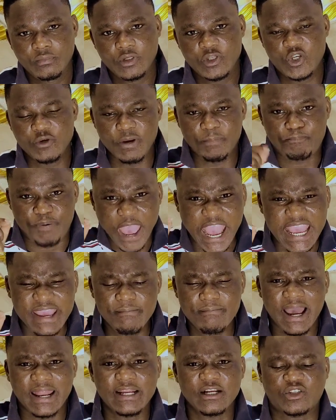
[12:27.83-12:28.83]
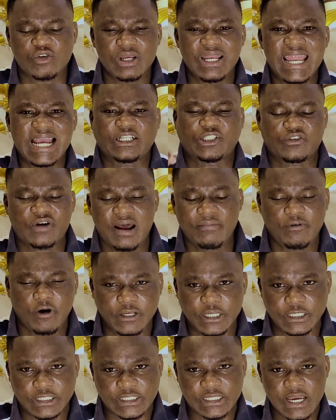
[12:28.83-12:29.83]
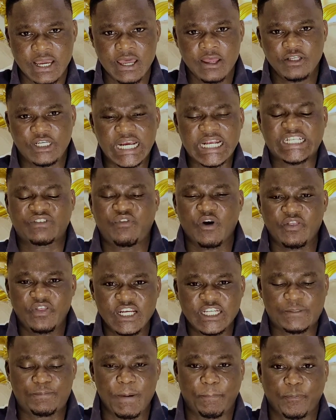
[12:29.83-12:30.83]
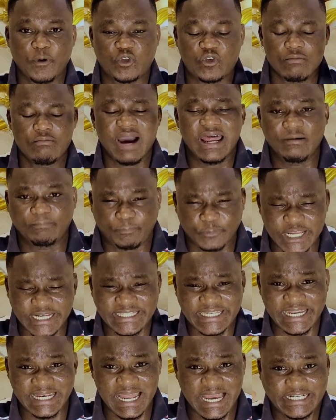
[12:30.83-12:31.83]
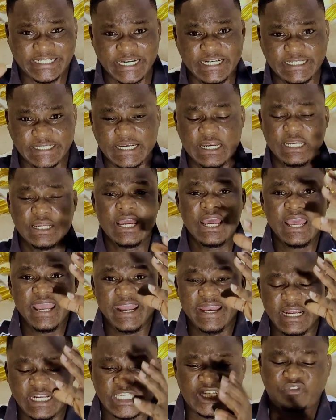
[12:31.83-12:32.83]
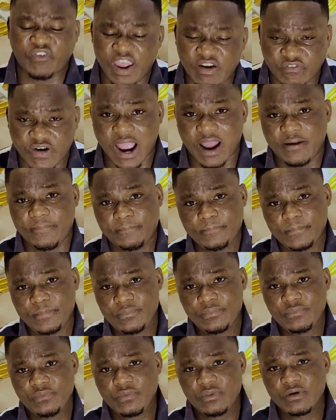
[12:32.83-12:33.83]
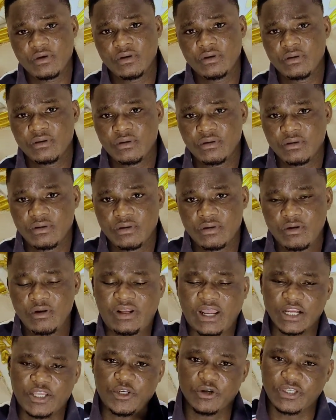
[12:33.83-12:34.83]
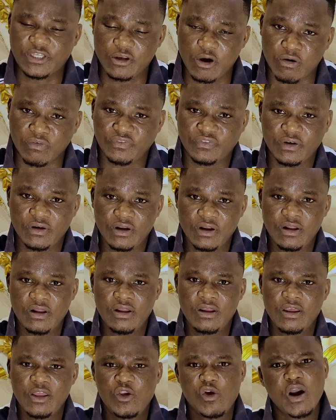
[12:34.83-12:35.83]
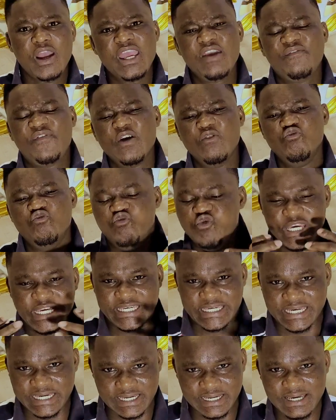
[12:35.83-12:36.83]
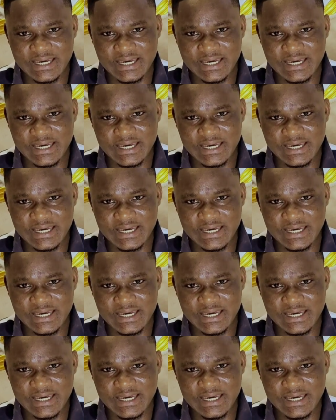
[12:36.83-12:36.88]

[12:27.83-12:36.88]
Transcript: To be paying money to electoral bodies just for these people to manipulate elections in his favor. Look at yourself. You are even weak.